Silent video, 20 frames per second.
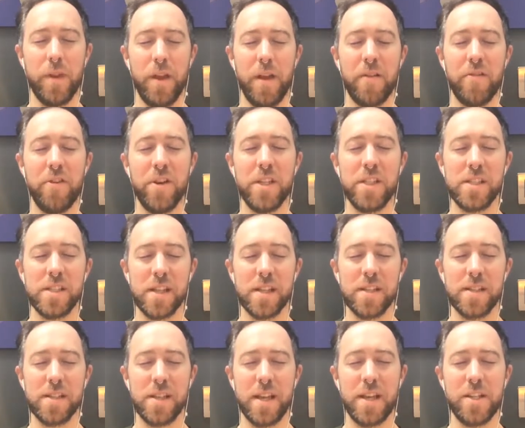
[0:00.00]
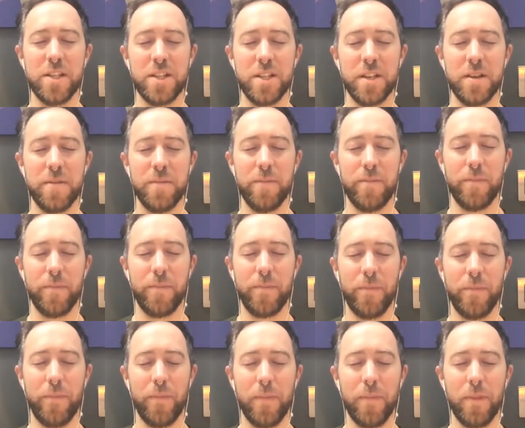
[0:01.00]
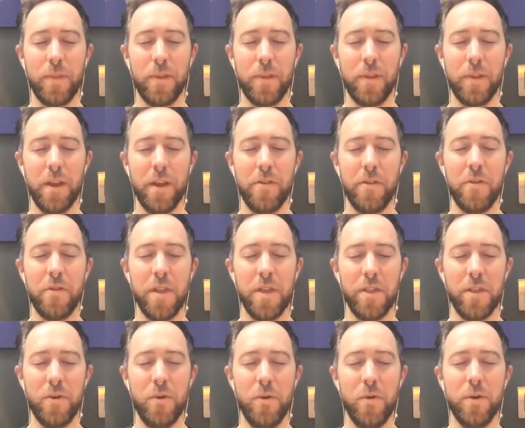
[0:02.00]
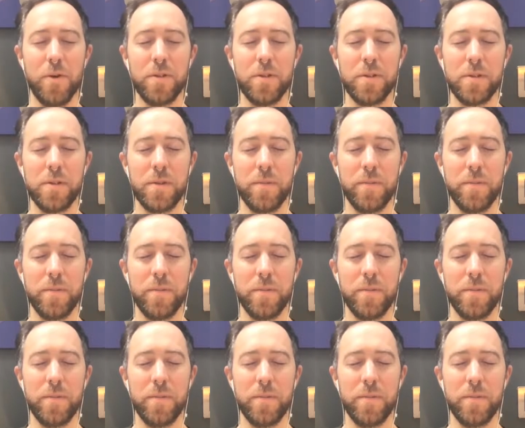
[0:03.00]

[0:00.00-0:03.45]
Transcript: every sensation, every thought